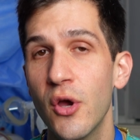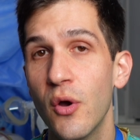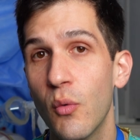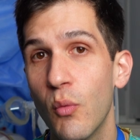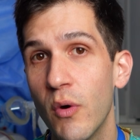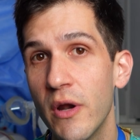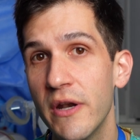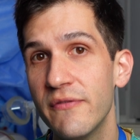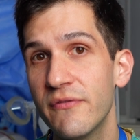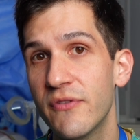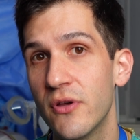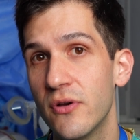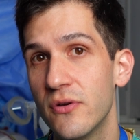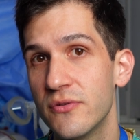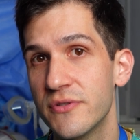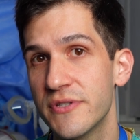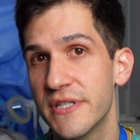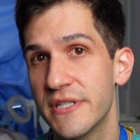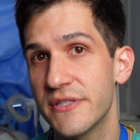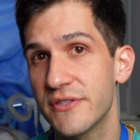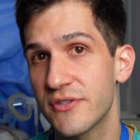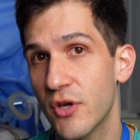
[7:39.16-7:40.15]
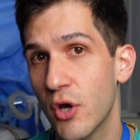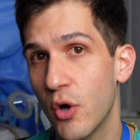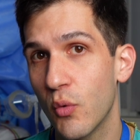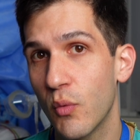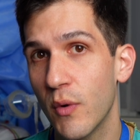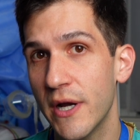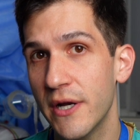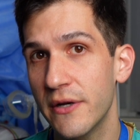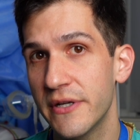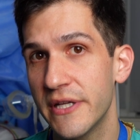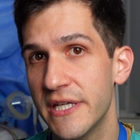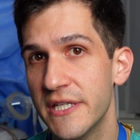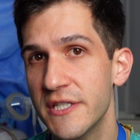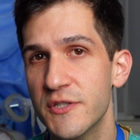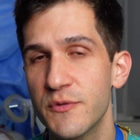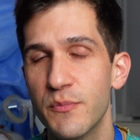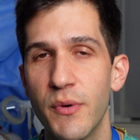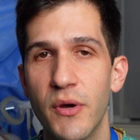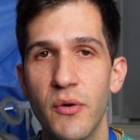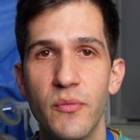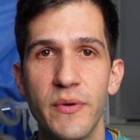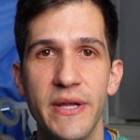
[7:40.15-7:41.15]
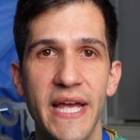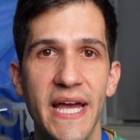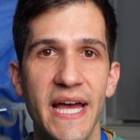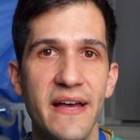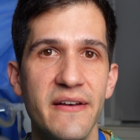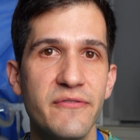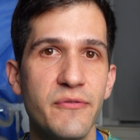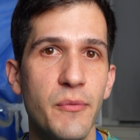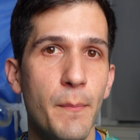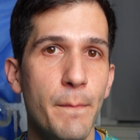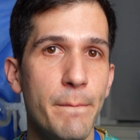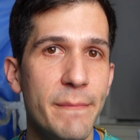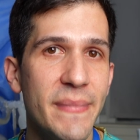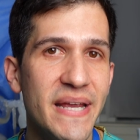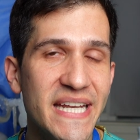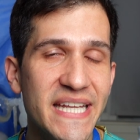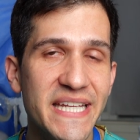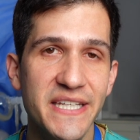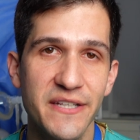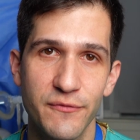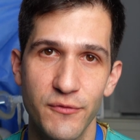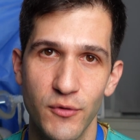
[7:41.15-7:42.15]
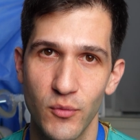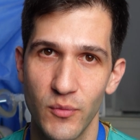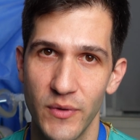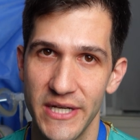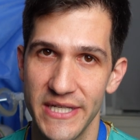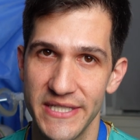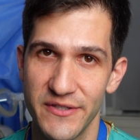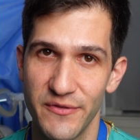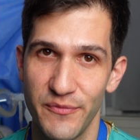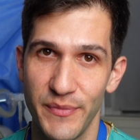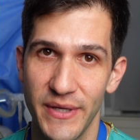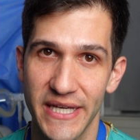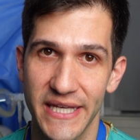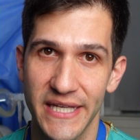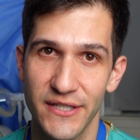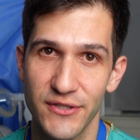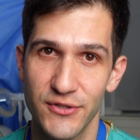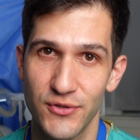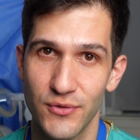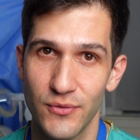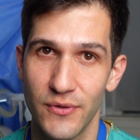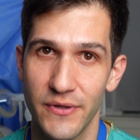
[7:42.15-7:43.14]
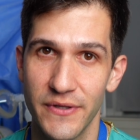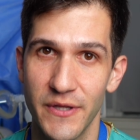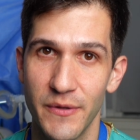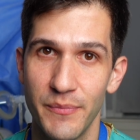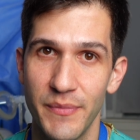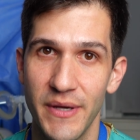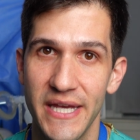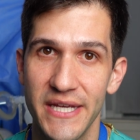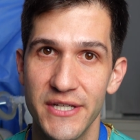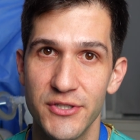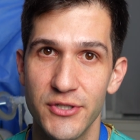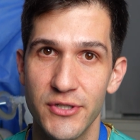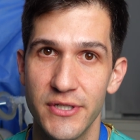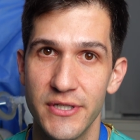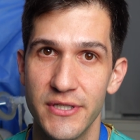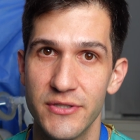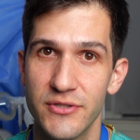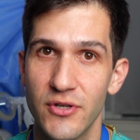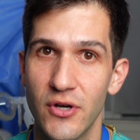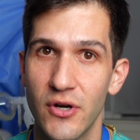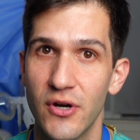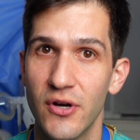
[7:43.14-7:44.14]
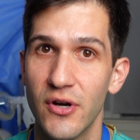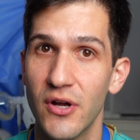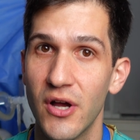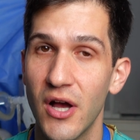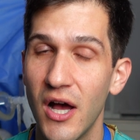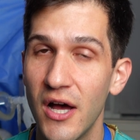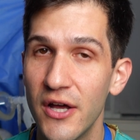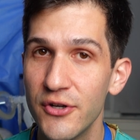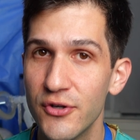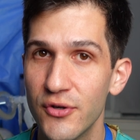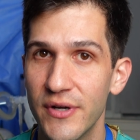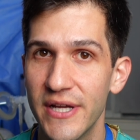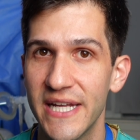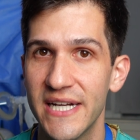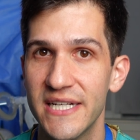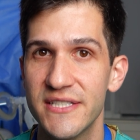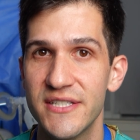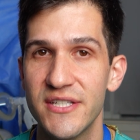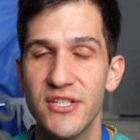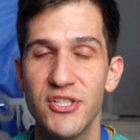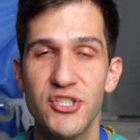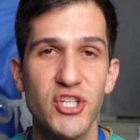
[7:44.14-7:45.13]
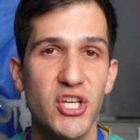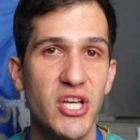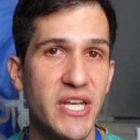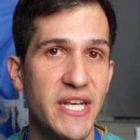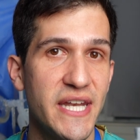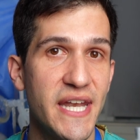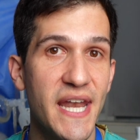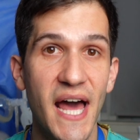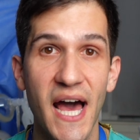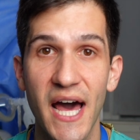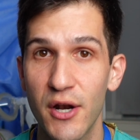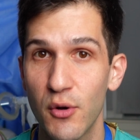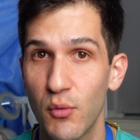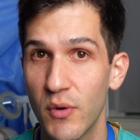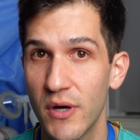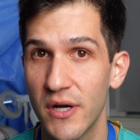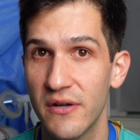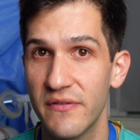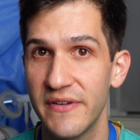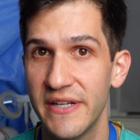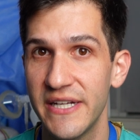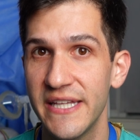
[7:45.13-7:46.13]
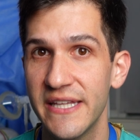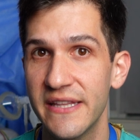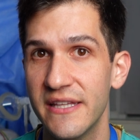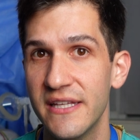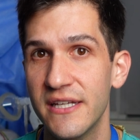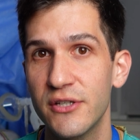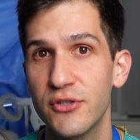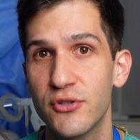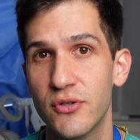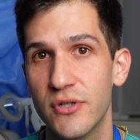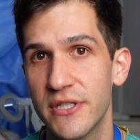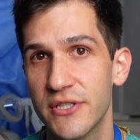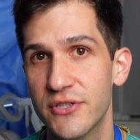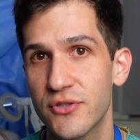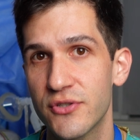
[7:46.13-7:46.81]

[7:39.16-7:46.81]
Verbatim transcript: One of those is awareness, but we have many different ways of making sure that patients are under anesthesia and not aware of anything during